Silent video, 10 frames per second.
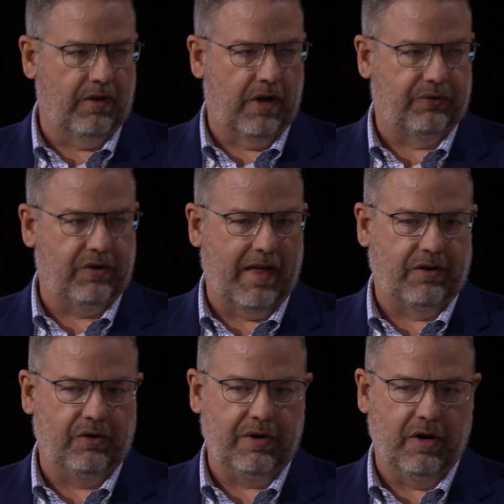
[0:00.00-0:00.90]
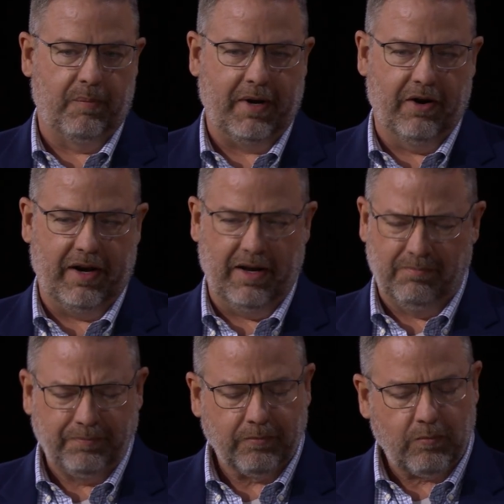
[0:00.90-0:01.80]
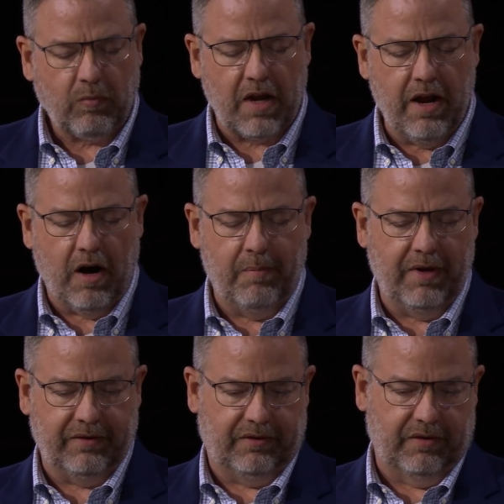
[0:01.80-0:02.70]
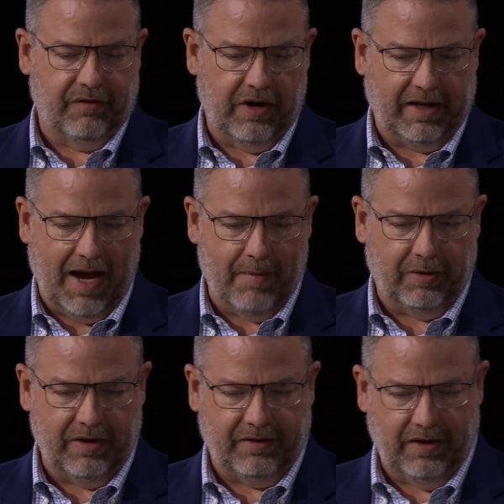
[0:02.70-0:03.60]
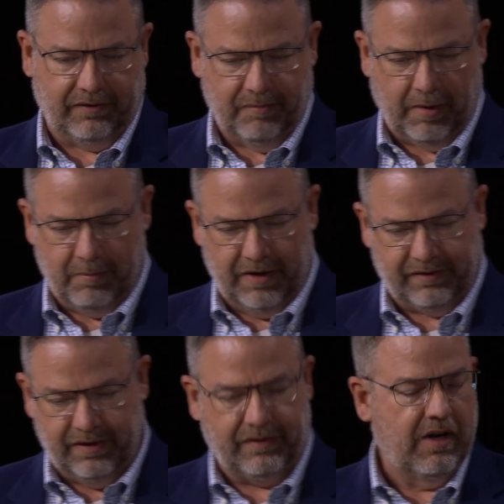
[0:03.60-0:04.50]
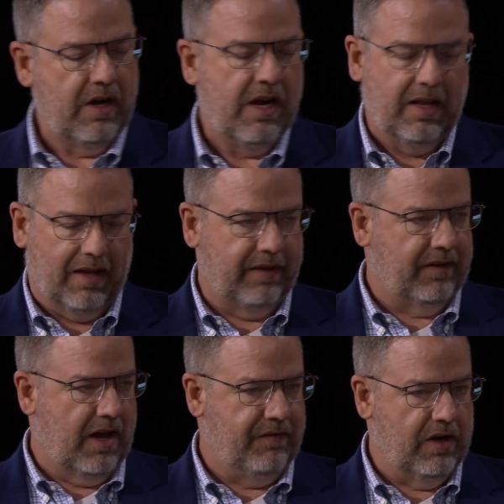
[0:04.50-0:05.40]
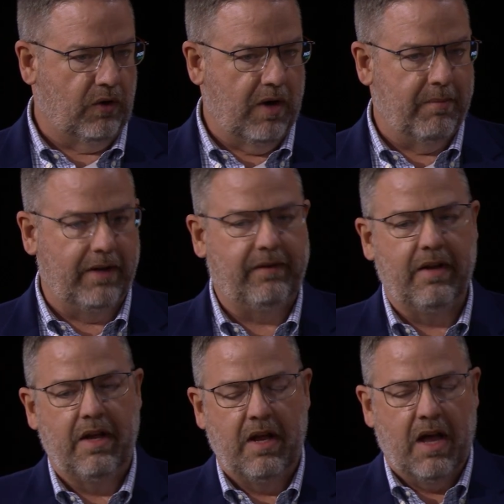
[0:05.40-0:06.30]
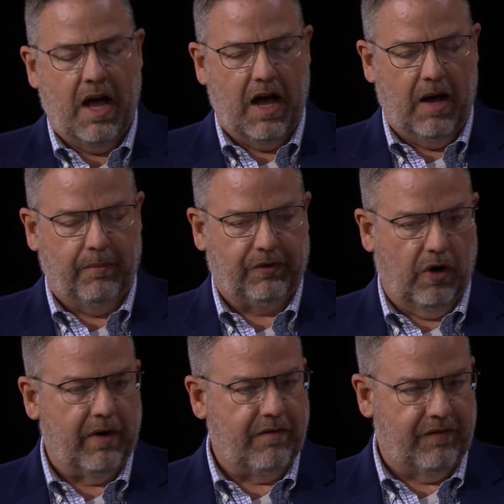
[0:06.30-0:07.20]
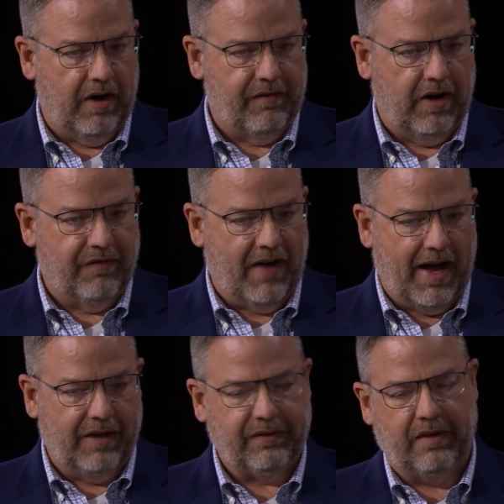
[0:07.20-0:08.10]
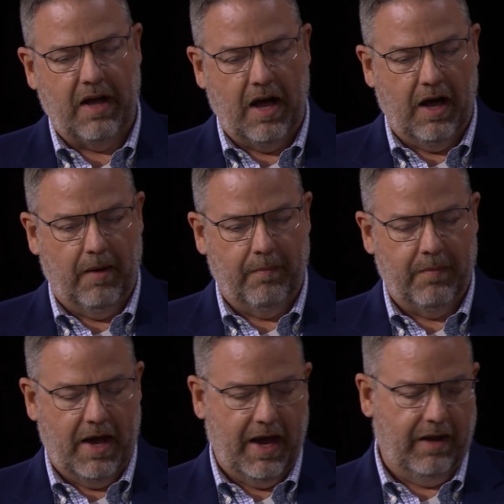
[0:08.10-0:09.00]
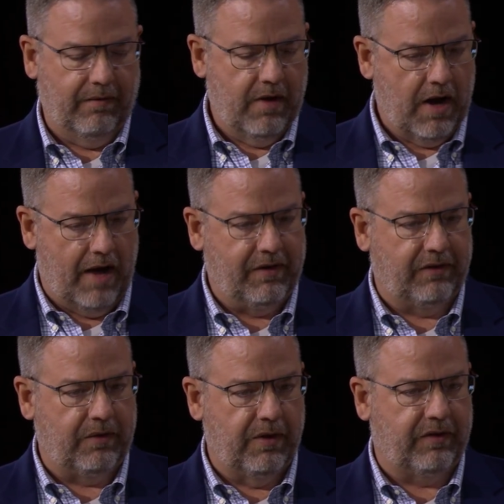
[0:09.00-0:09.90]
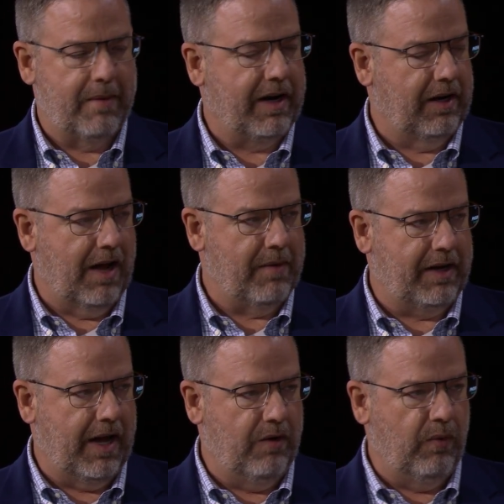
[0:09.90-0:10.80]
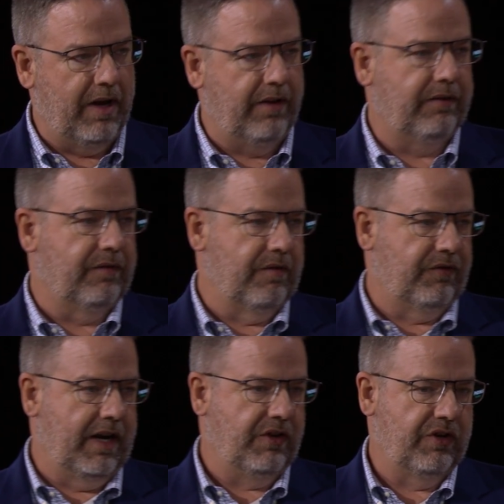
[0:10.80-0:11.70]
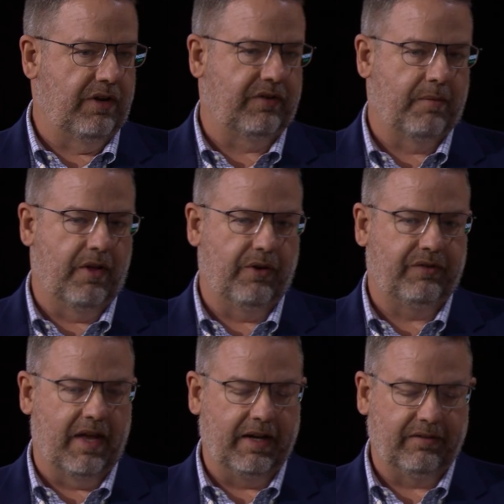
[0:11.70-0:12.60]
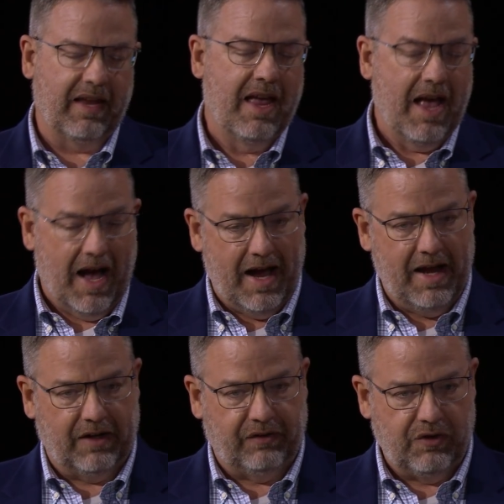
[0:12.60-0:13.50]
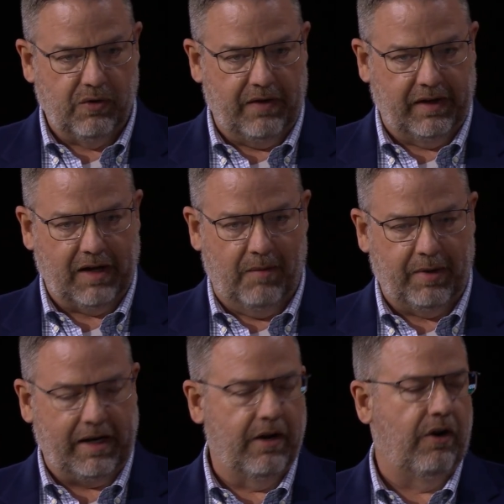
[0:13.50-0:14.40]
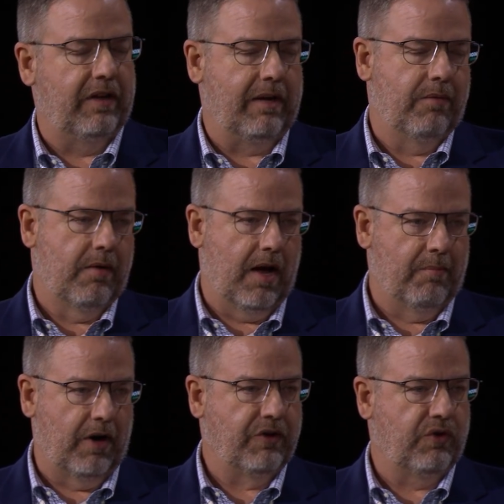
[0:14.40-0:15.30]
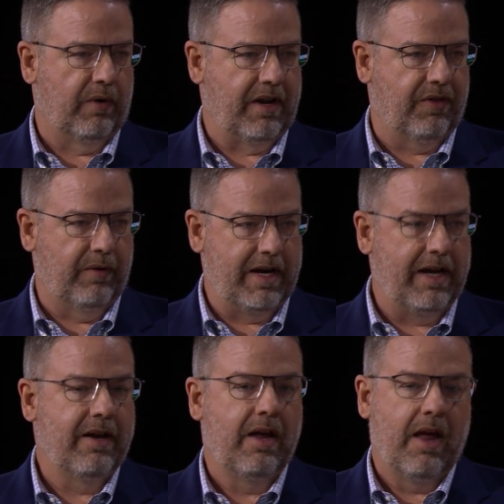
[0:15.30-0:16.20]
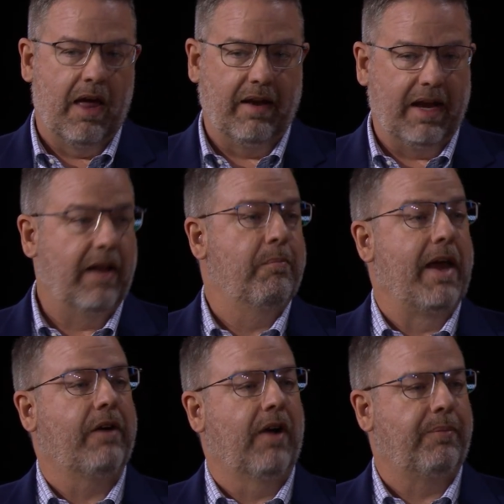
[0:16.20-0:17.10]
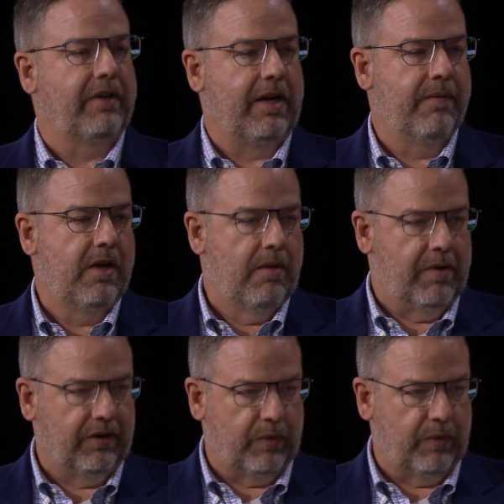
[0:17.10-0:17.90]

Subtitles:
that 2-year period. And our business is a very capital-intensive business, lots of heavy equipment, growing very, very fast, and obviously with some economic headwinds of inflation and some of those things. I actually joined the company in early March 23 in bankruptcy, because